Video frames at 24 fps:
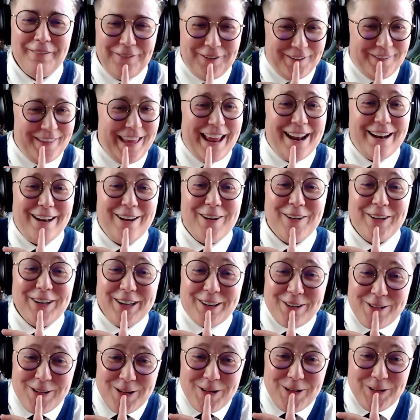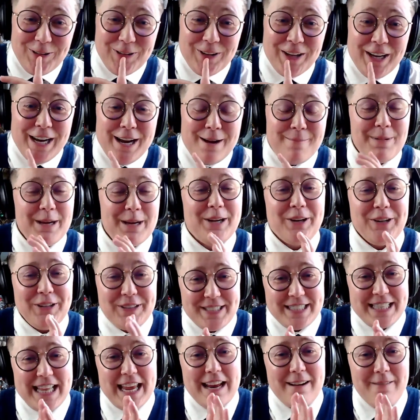for that long at all,
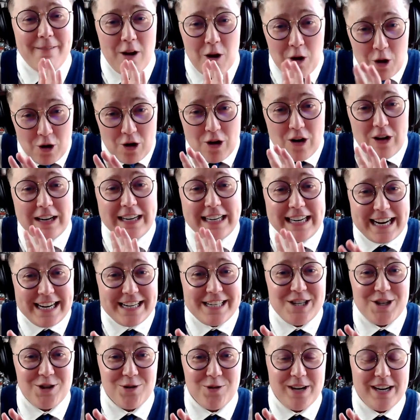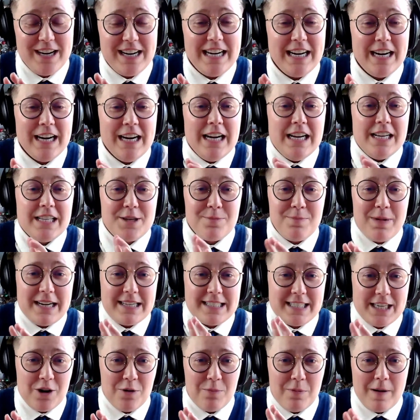because that early injury to
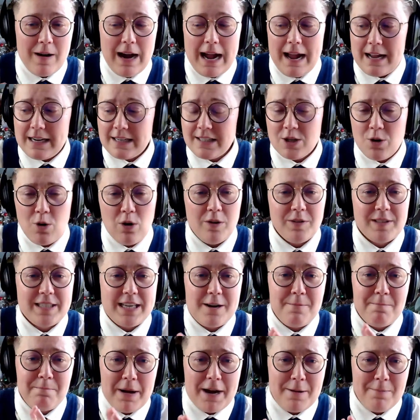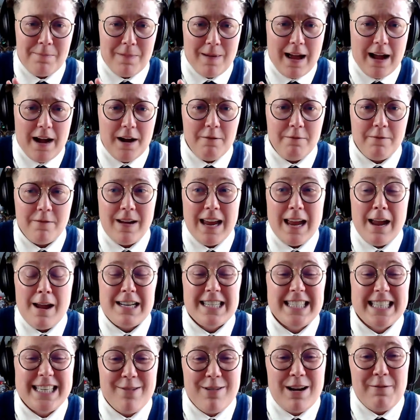Marcel Parks, all of a sudden Pip Love,
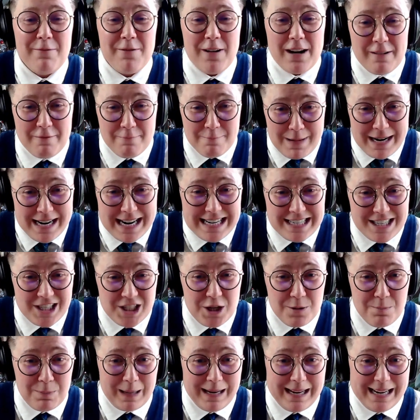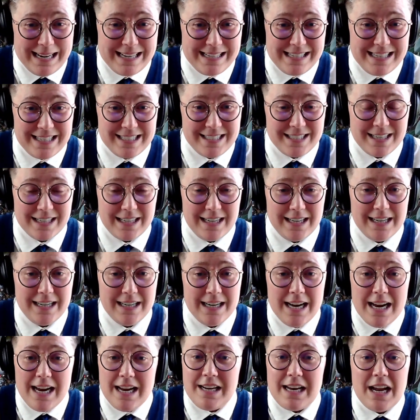75 minutes she played
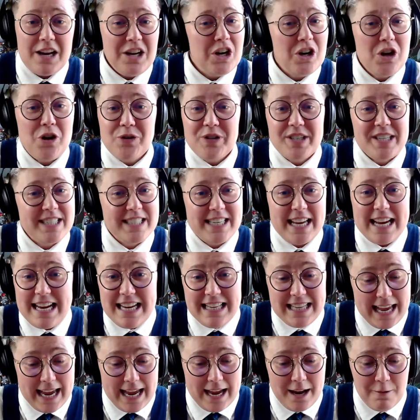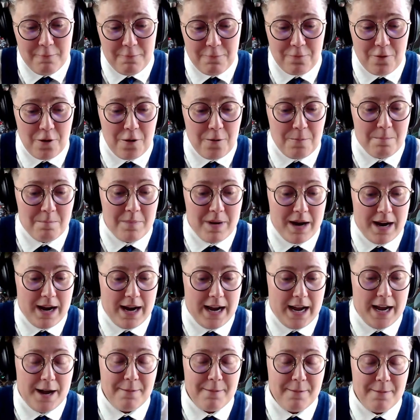yesterday. Now, you don't see that from
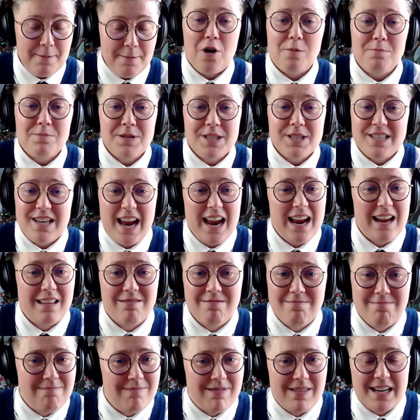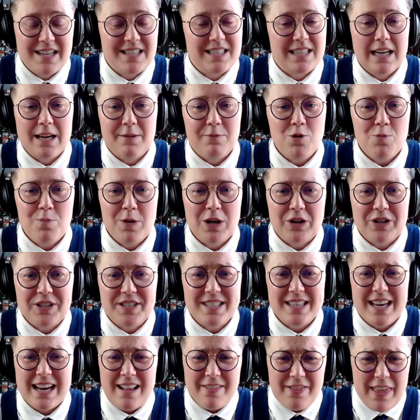props at this level,
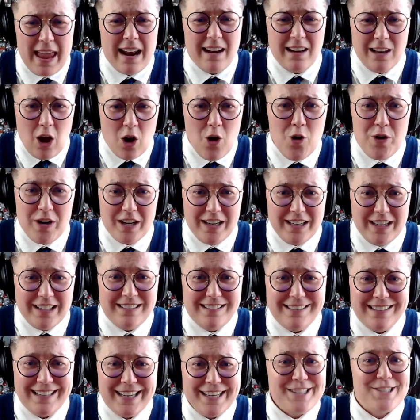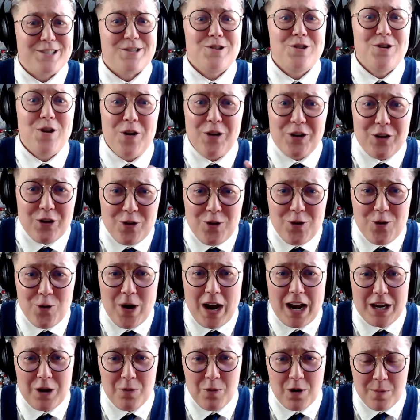because that loading is not at all
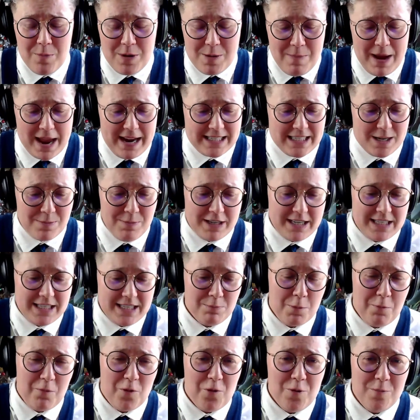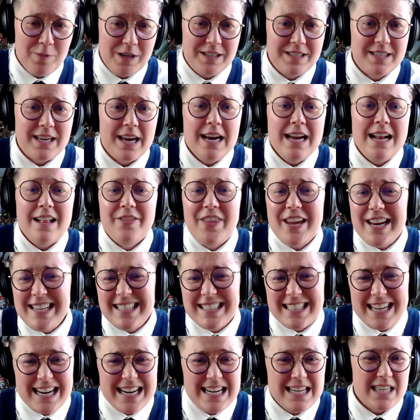how you want to be maximising performance. These
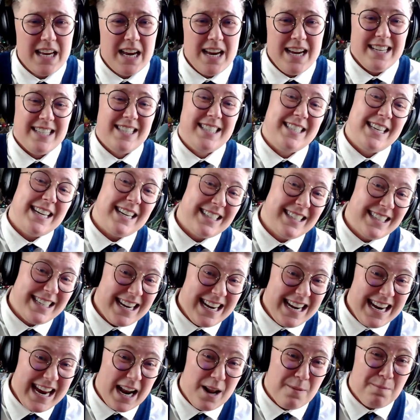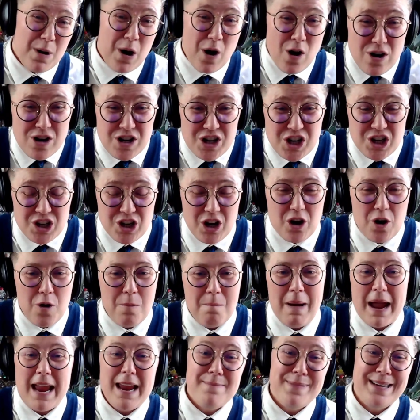days, 60 at a push, you know,
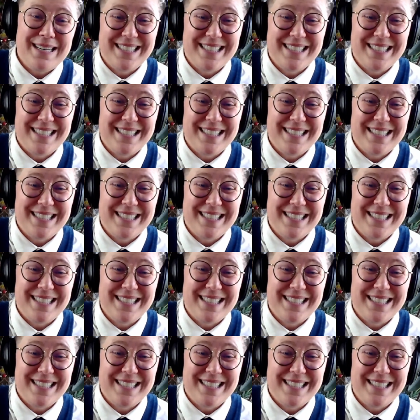maybe